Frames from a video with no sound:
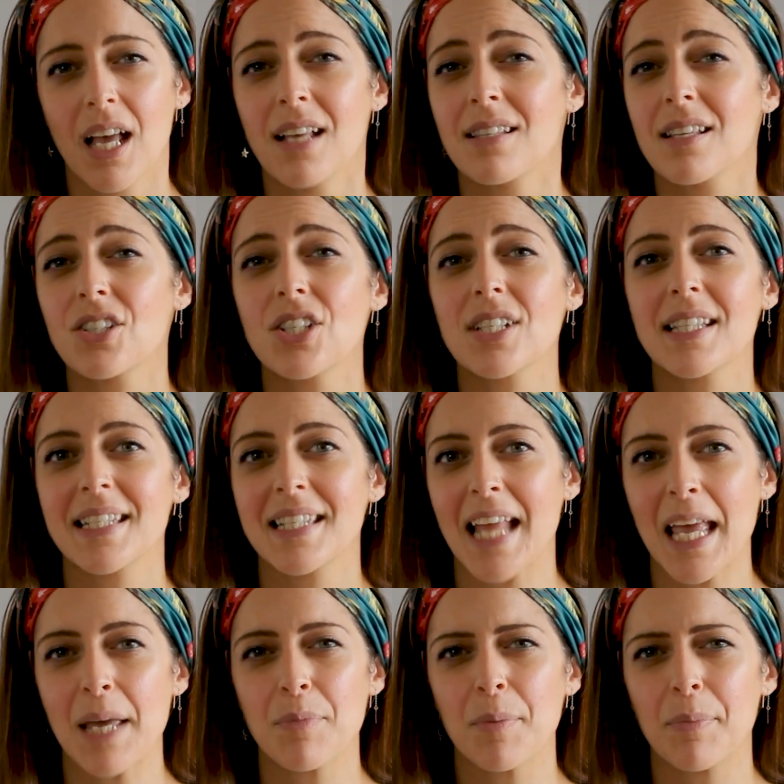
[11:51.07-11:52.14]
such as a
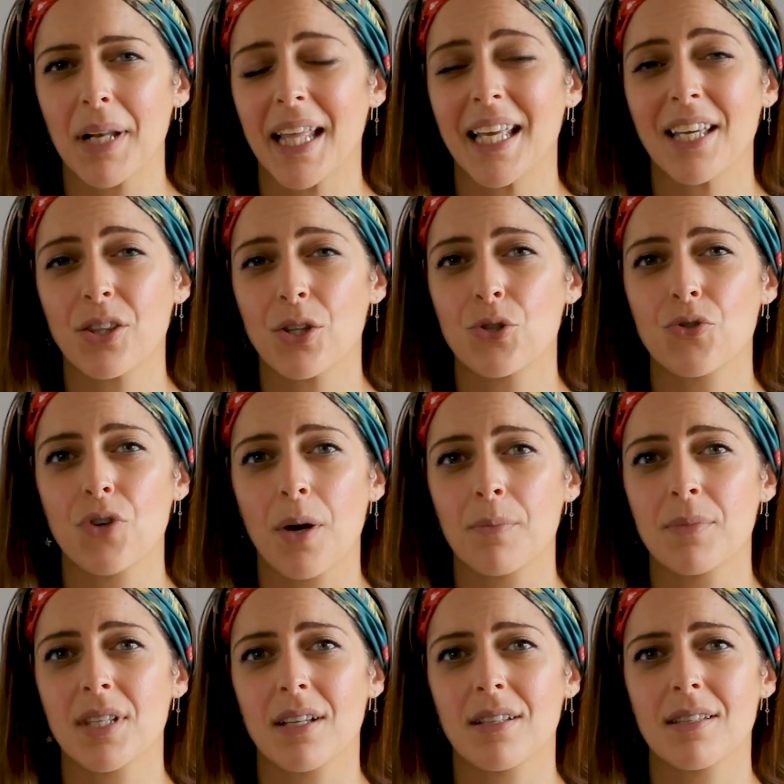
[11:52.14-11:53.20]
neighbor playing the
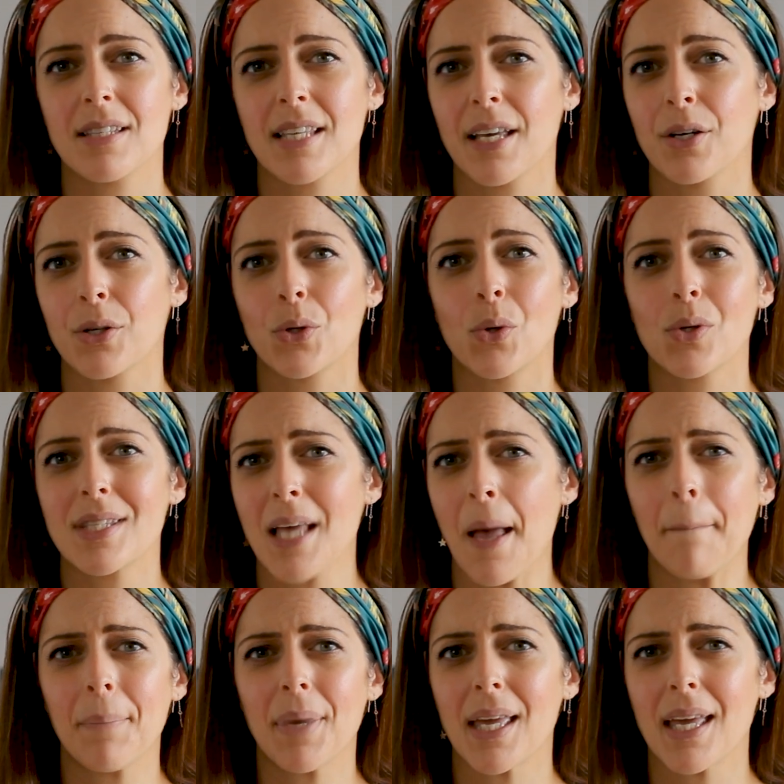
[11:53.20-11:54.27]
drums until
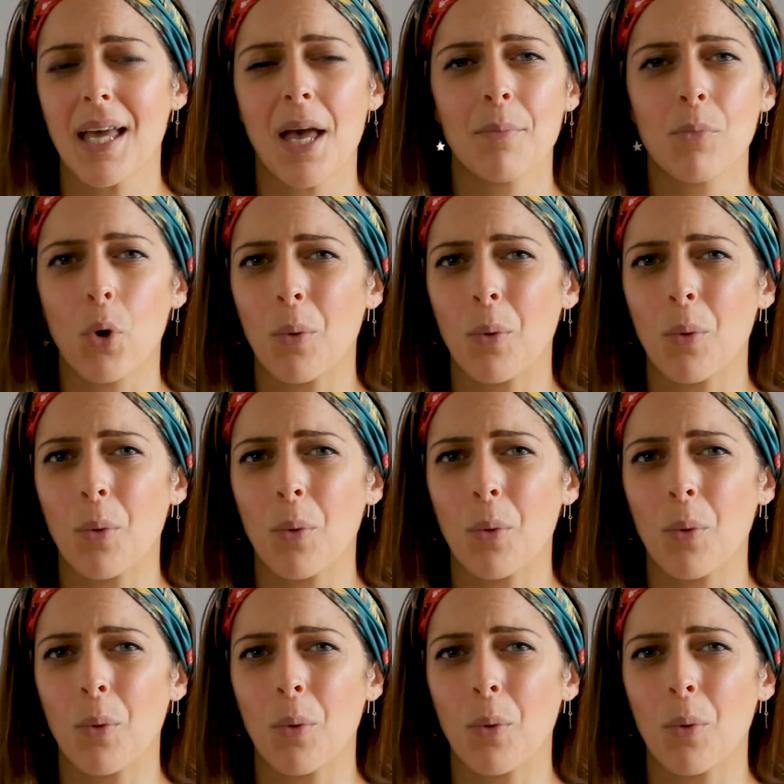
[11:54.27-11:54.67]
10 p.m.